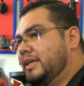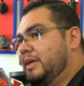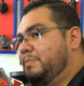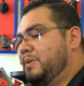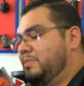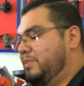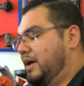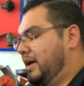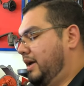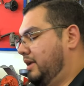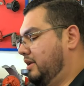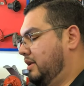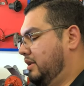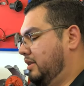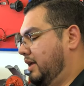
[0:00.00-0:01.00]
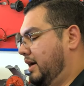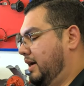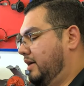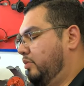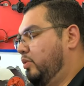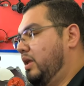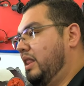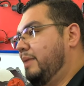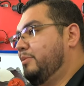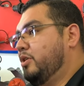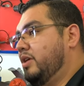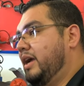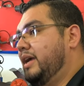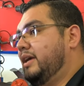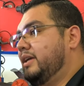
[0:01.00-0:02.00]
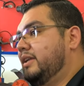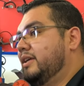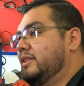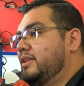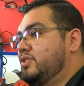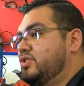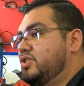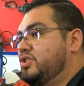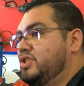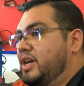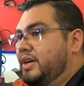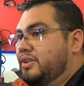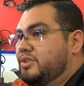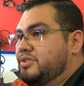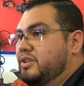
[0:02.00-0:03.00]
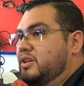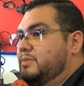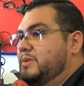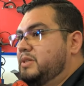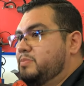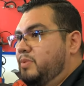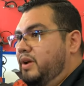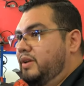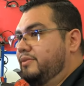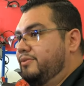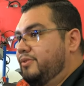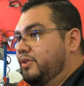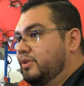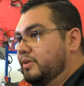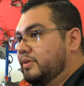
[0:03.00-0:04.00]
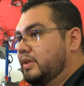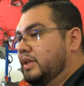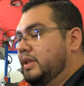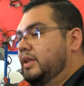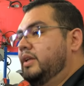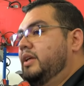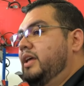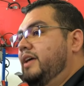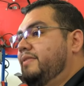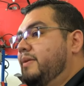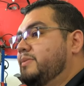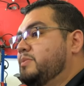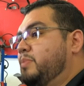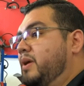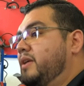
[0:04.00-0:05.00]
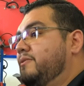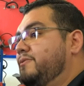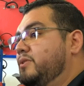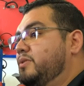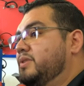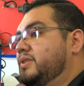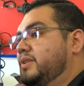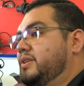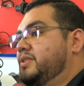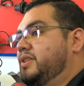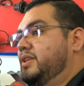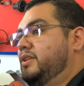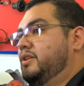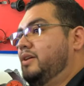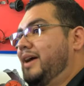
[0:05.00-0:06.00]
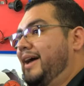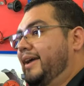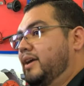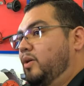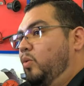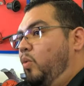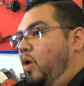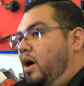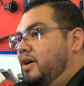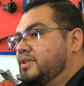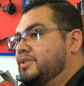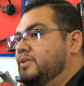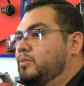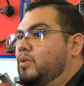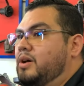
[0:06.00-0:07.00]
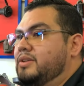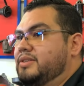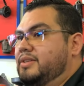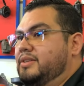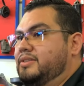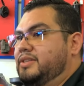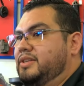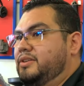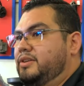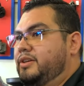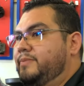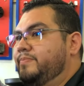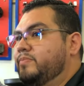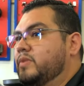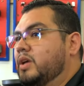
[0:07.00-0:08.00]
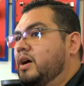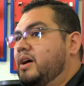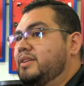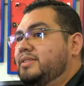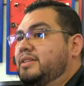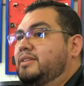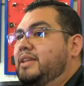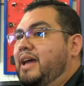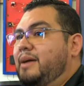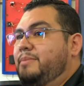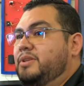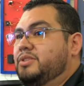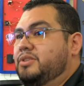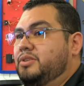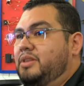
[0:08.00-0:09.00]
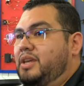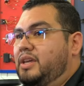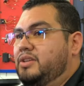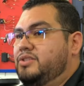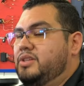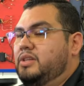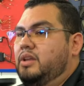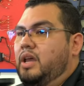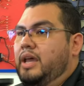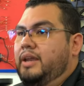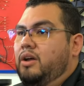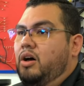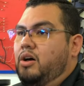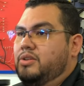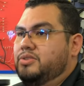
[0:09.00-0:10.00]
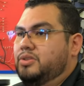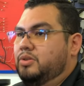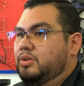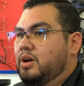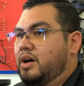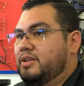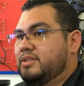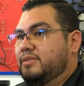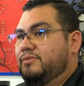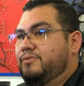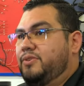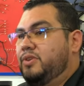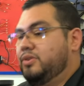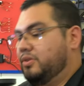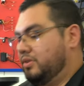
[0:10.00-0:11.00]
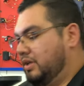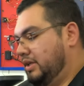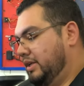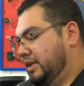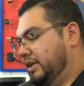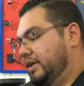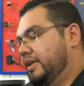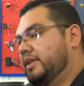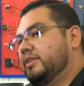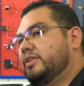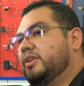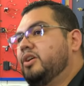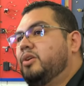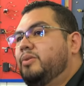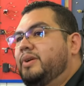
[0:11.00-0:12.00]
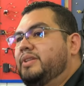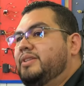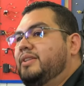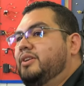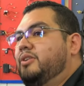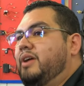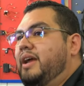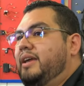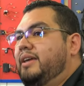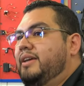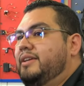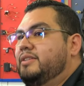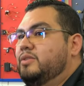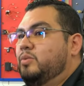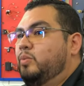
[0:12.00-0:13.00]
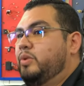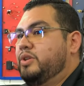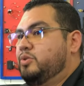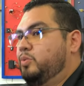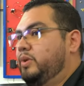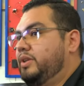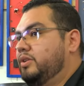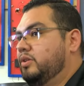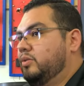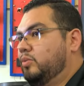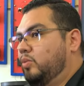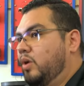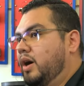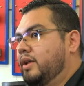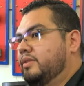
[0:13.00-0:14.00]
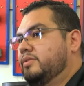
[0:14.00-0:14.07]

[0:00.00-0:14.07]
Keep in mind that while I'm cranking it, these injectors are gonna be spraying fuel. If I'm spraying fuel into the cylinder, I can wash the walls of the cylinder, causing damage to the engine and also causing fuel to go into the crankcase, which we don't want.